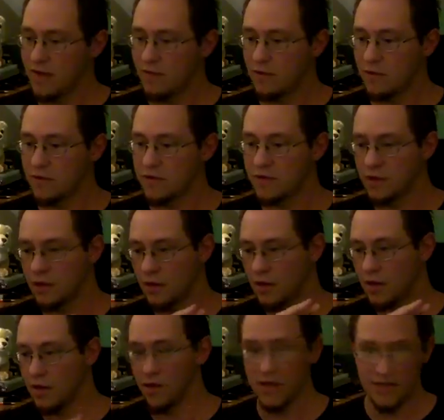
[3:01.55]
levels,
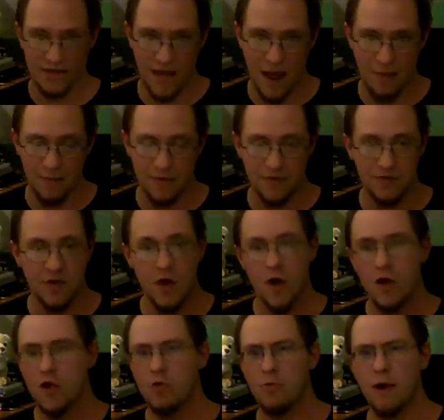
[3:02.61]
this happens.
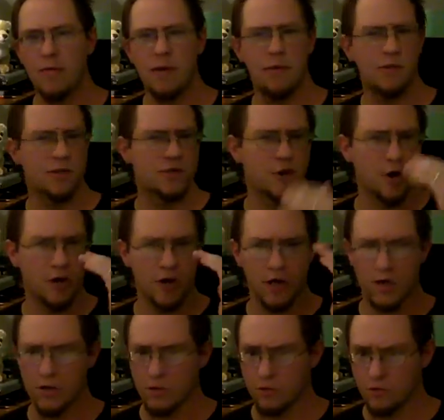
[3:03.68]
You might be able to
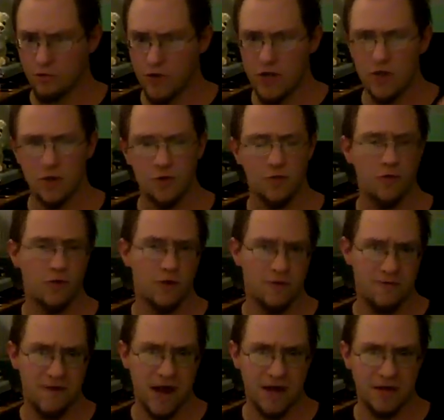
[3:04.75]
target another creature for an
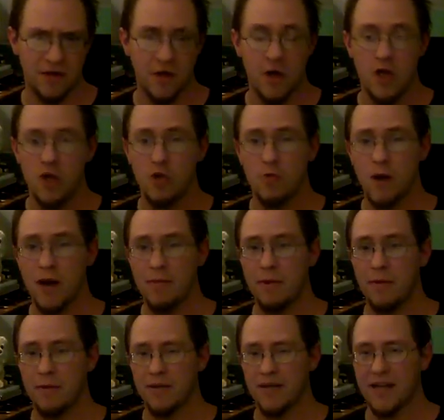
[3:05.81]
effect. You might
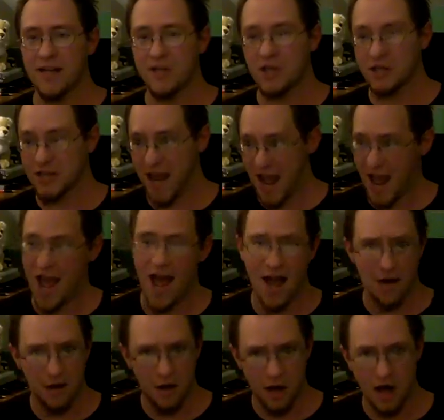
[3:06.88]
be able to just
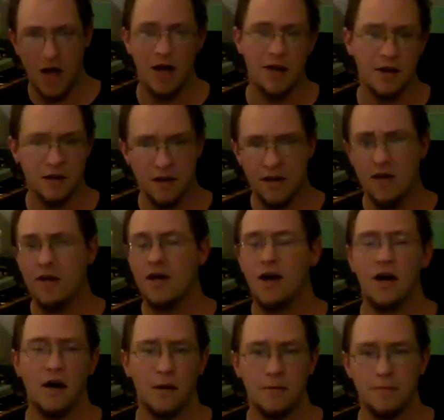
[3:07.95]
add on
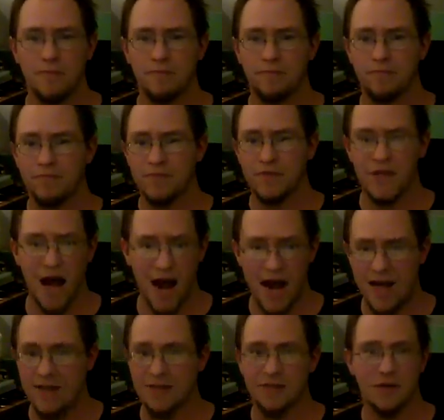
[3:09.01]

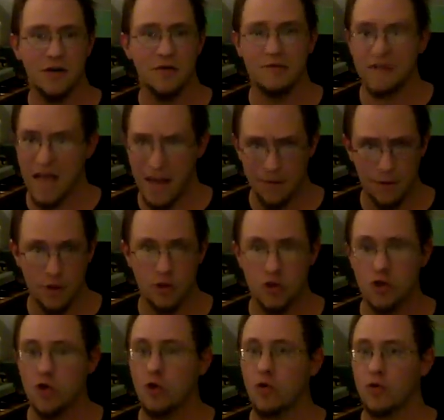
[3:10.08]
dies of
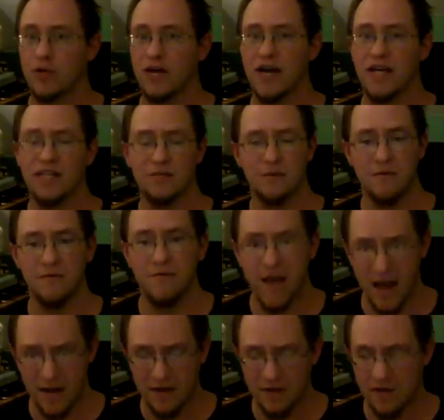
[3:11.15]
damage or dies of
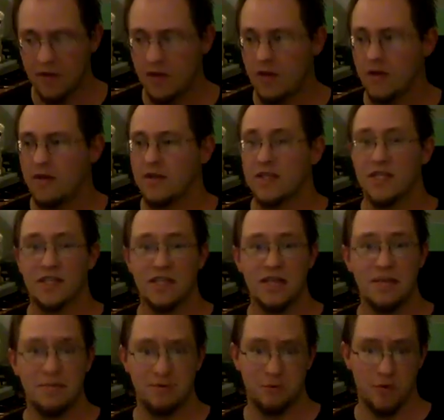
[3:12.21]
effect.
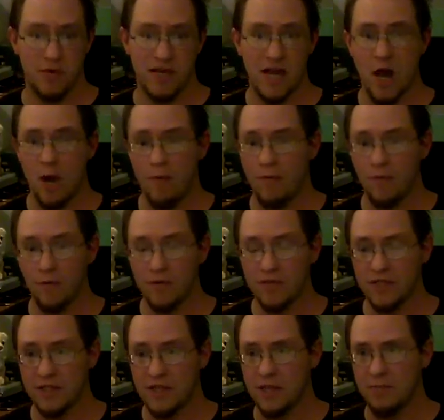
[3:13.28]
Sleep's really helpful.
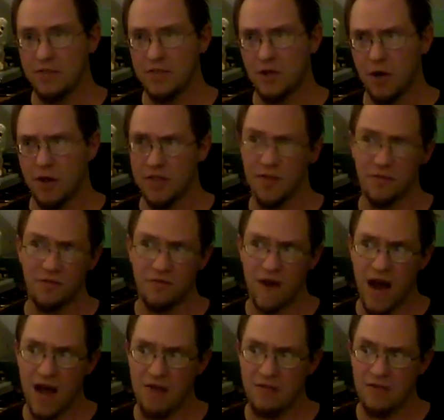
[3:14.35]
Sleep starts at
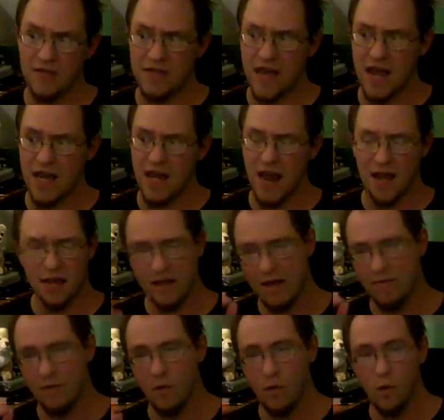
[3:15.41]
5d8 at
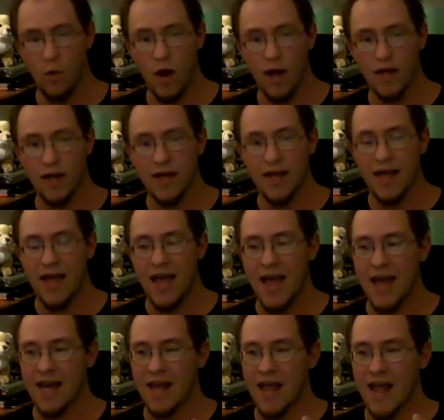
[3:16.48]
level 1,
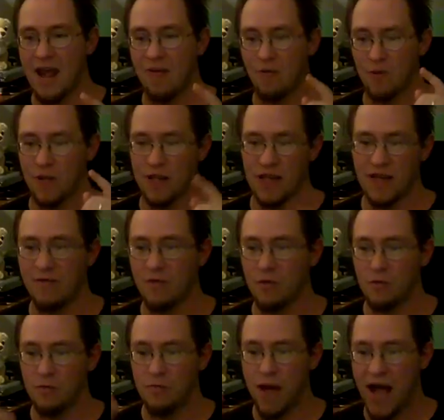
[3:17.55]
and every
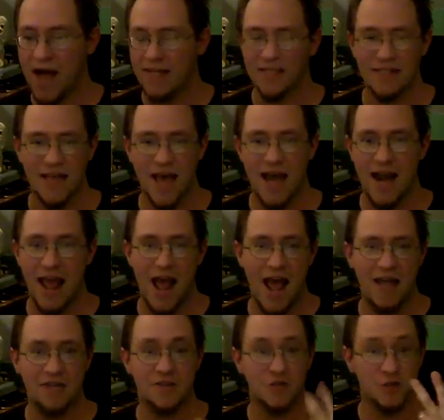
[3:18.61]
level past that
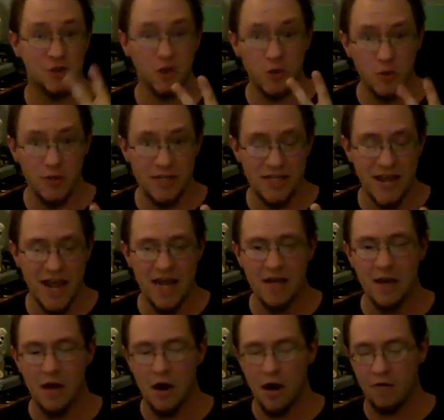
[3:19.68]
adds
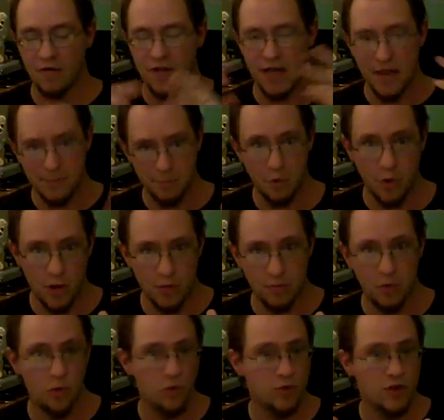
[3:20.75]
2d8 of the hit point
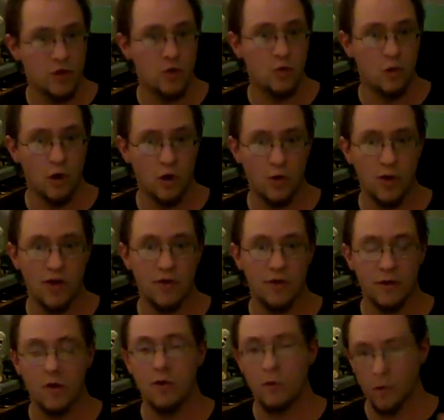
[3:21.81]
pool that you work with.
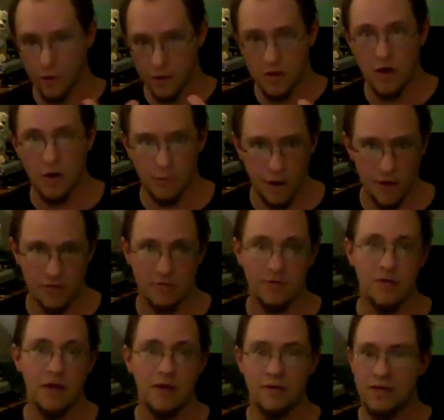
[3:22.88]
We're going to talk about
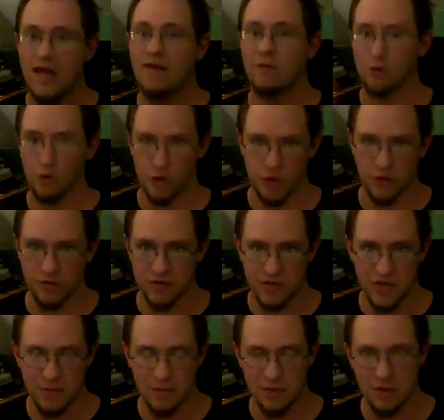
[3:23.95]
the evolution of
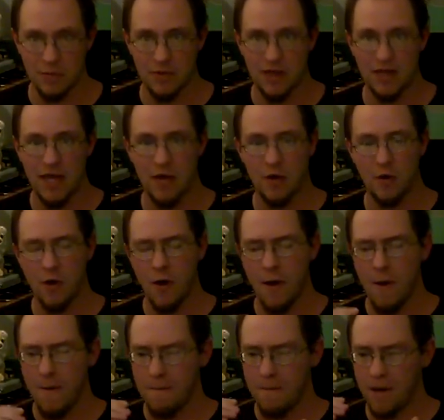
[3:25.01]
sleep a little bit later.
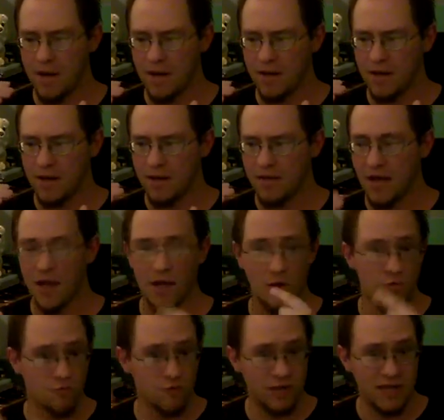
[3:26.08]
But that
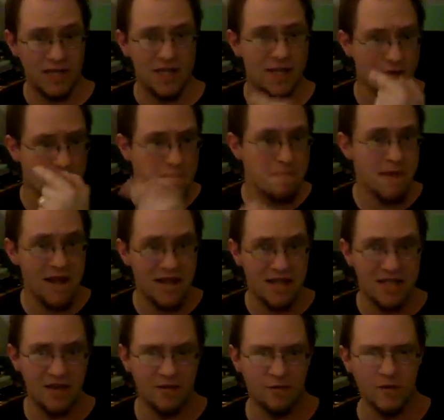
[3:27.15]
can really make a
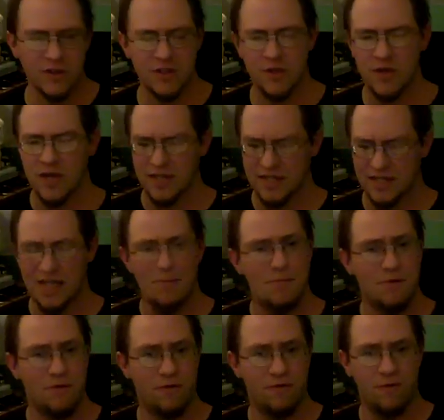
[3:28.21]
difference. You get
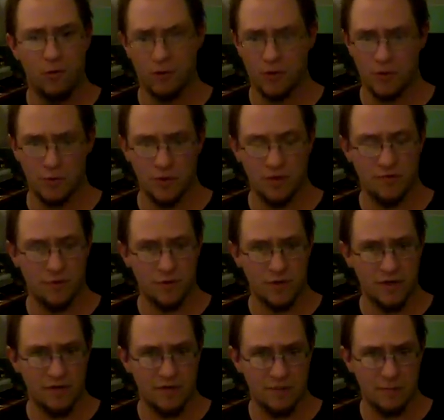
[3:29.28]
sleep at first with a
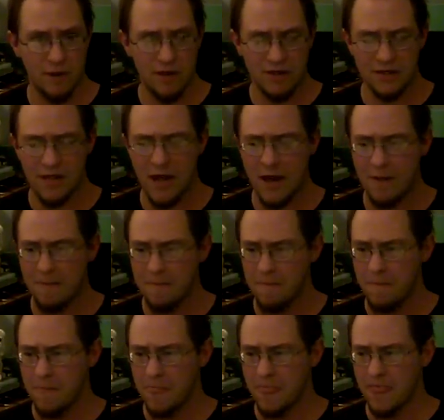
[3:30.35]
first level spell slot,
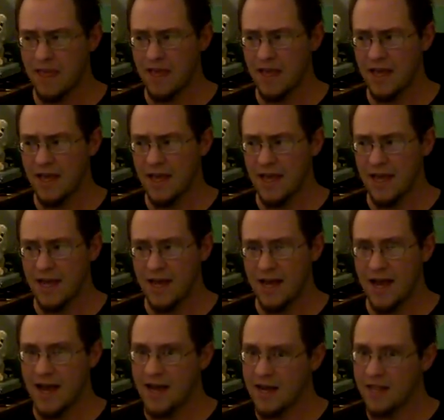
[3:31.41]

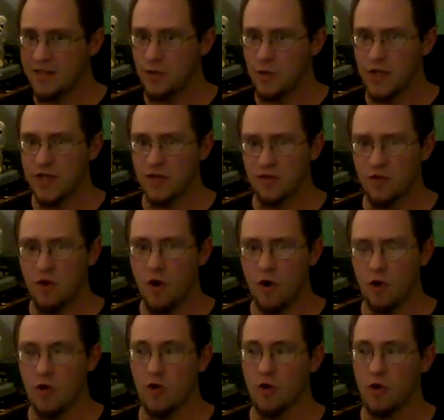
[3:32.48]
and as you get
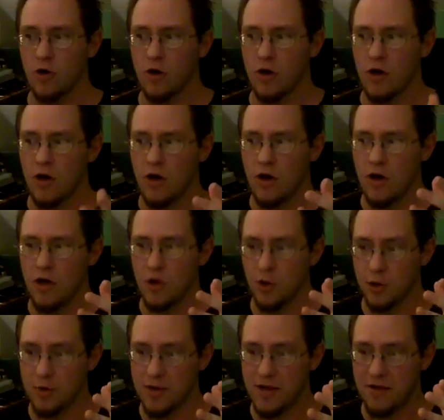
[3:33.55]
stronger, you're
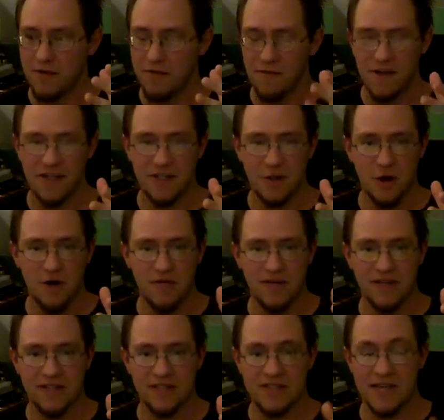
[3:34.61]
going to be facing off
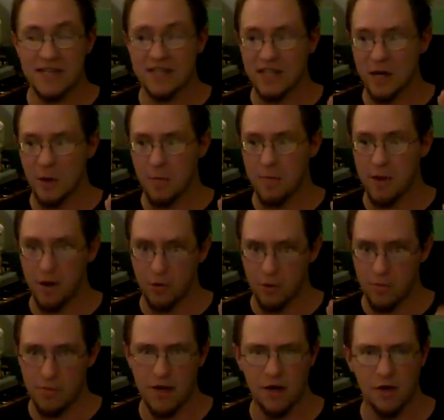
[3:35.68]
against things that are
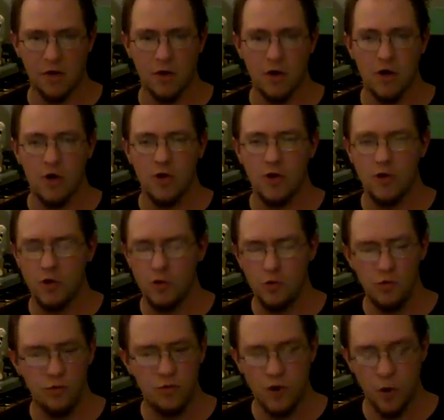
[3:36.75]
bigger and bigger.
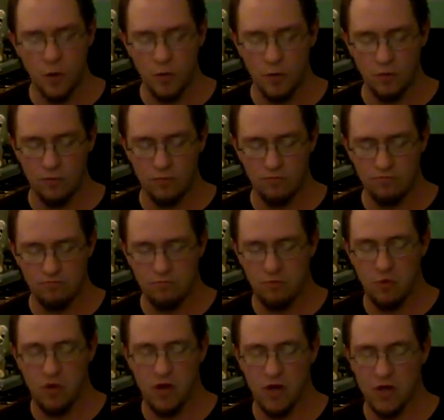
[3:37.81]
You don't
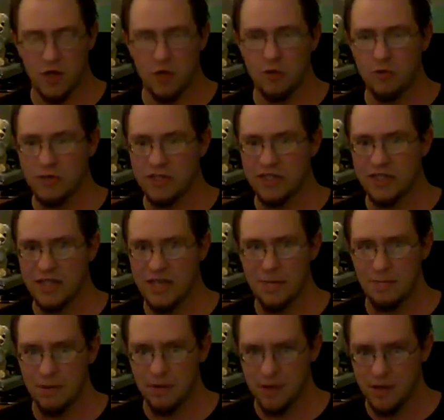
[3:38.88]
want to use
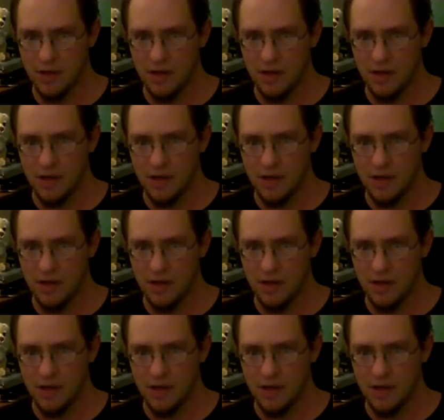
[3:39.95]
sleep